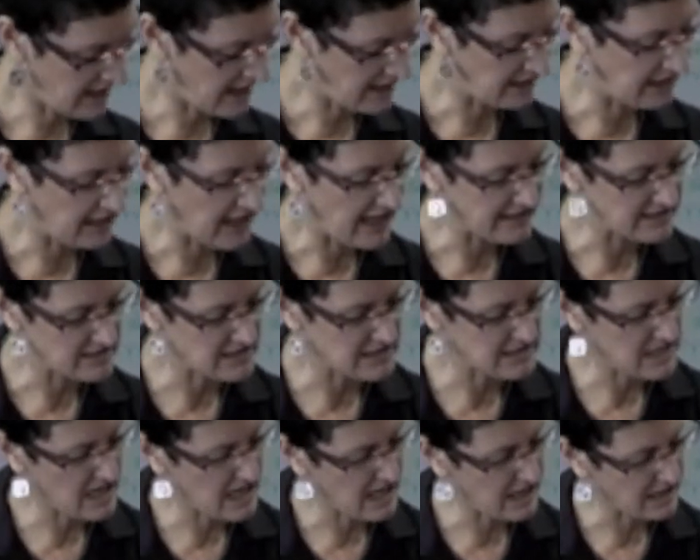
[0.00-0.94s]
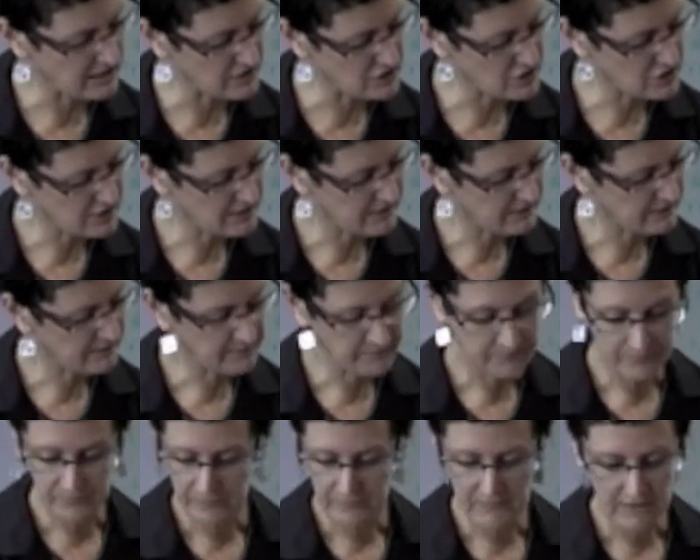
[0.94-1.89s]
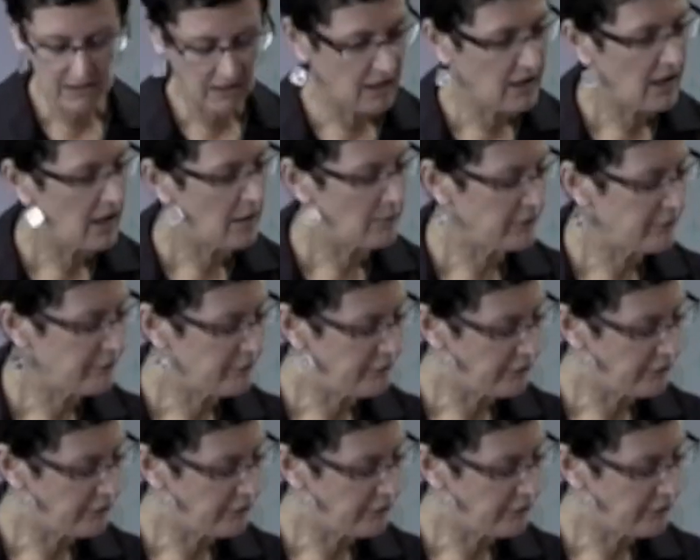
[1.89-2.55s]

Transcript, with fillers: at a later stage. But